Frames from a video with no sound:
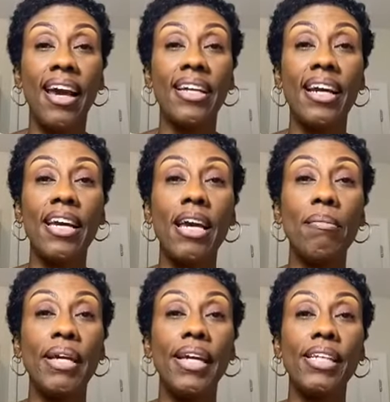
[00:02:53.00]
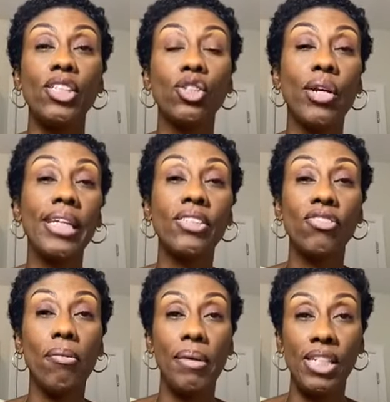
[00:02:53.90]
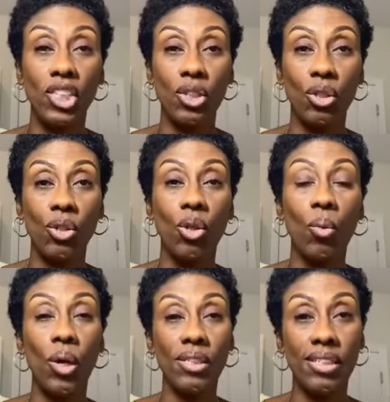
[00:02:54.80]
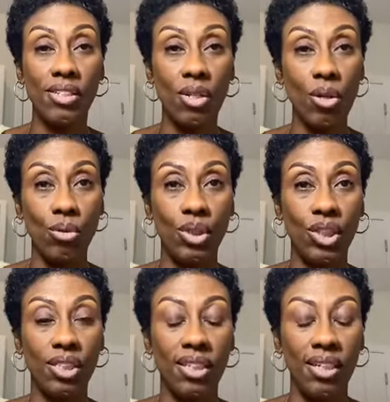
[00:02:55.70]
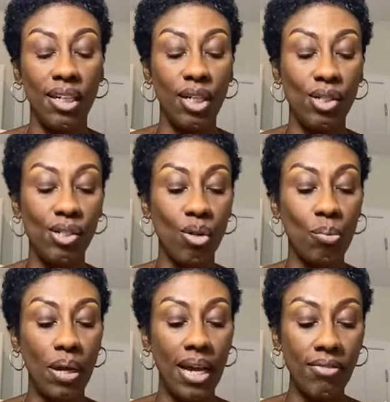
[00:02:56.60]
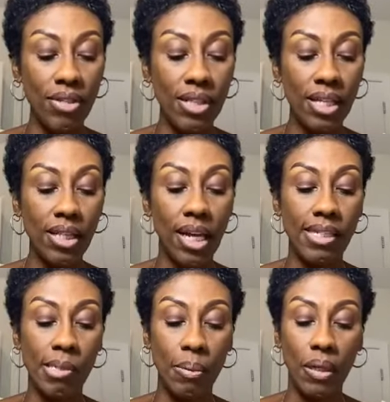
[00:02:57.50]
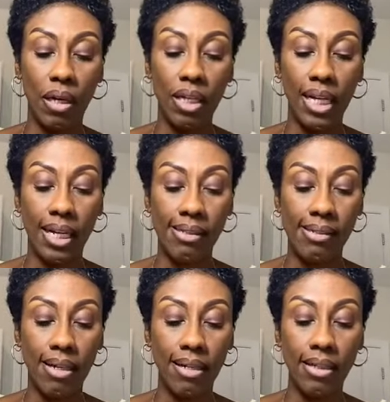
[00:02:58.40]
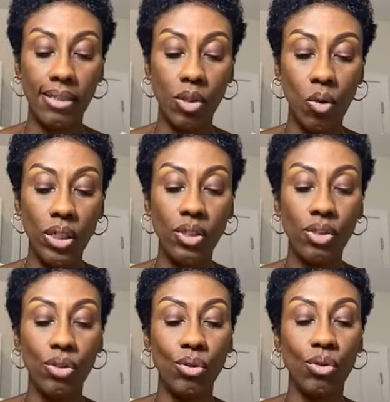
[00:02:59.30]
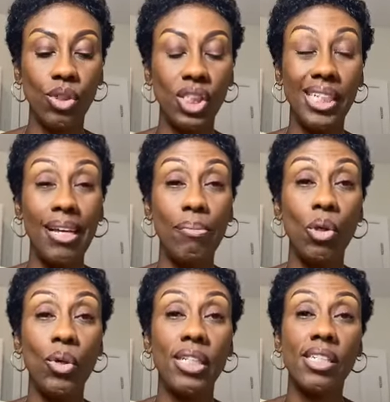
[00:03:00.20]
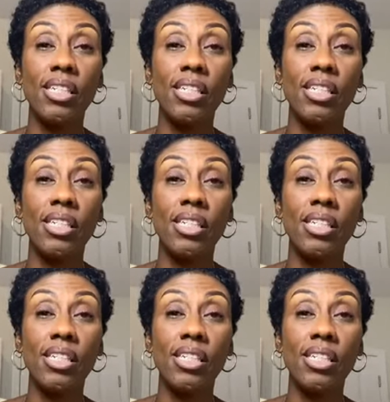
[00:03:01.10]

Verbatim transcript: and I am a transformational wellness coach. So, everything that I speak on, like I said, it's going to shape you in